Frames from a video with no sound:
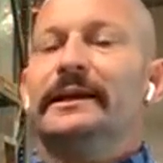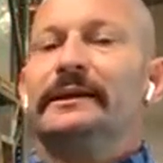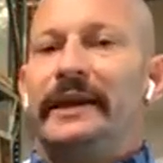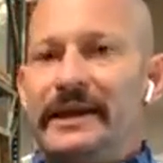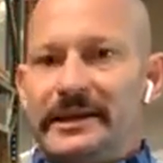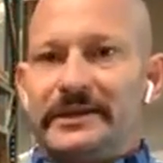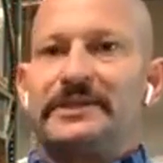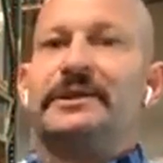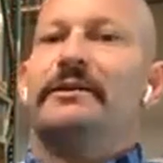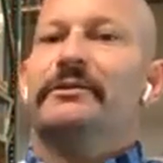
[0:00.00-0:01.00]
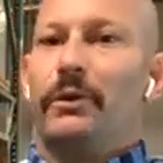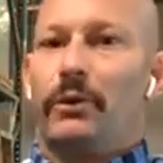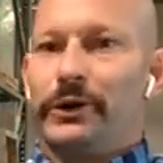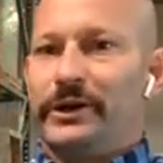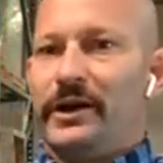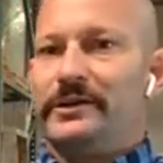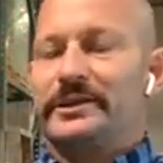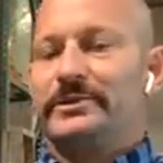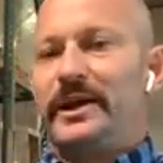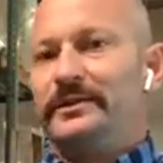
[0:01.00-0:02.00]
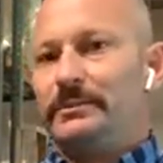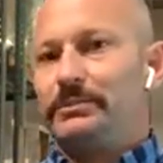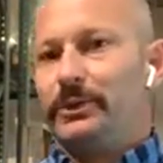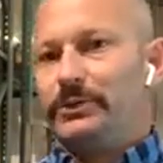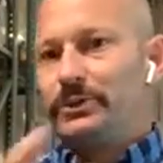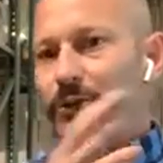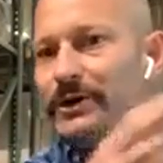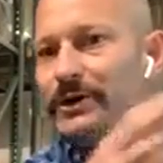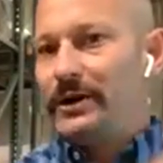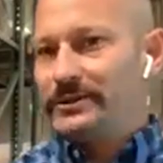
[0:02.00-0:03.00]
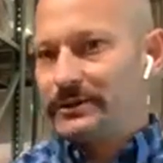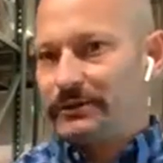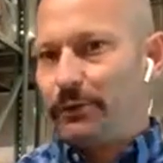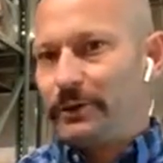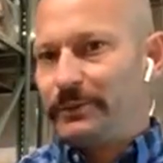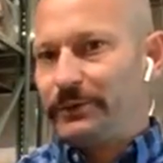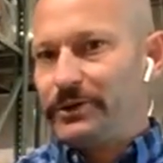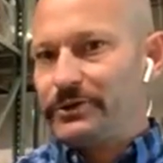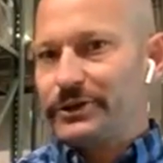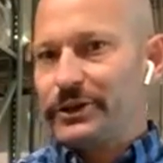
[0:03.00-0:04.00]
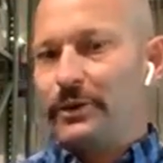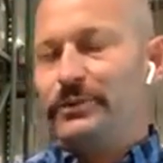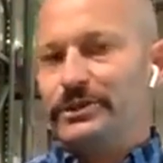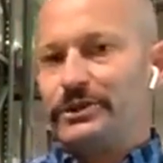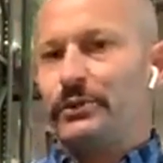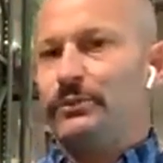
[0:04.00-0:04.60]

latest of the oreodonts, because we had the proto-oreodonts 40 million years ago, and these